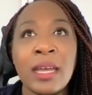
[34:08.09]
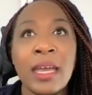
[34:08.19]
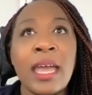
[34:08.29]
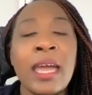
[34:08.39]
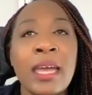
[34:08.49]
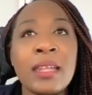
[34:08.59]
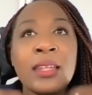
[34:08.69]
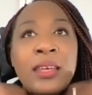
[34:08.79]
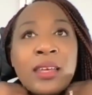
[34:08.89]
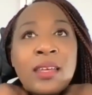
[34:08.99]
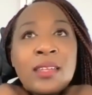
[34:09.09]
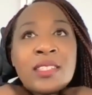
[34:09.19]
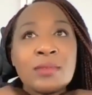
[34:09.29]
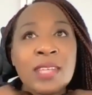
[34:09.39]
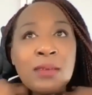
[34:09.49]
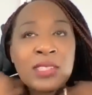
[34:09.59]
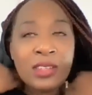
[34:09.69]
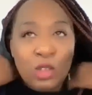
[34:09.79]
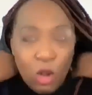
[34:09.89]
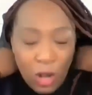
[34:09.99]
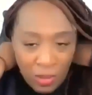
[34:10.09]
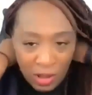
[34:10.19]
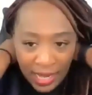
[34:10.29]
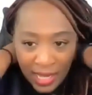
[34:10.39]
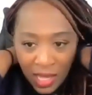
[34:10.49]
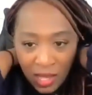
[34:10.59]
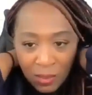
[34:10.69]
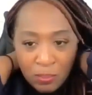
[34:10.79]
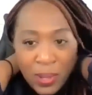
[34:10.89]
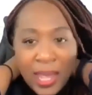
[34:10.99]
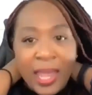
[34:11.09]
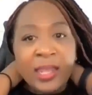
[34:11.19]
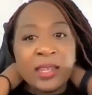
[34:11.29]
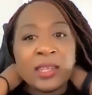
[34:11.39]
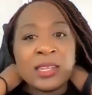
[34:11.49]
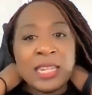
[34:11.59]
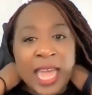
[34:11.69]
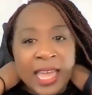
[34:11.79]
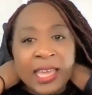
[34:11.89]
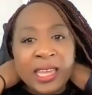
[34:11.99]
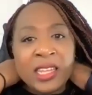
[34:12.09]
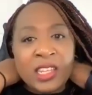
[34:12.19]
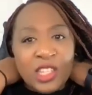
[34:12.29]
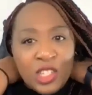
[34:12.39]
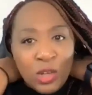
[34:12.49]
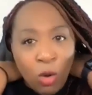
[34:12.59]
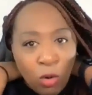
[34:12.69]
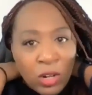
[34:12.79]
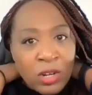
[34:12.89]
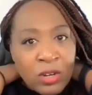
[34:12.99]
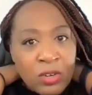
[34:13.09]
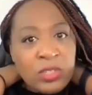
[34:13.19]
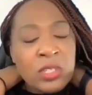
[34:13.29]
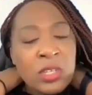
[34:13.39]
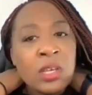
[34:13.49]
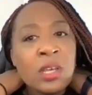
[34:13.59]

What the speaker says: And sometimes they'll talk about like pain in the neck and in the shoulders.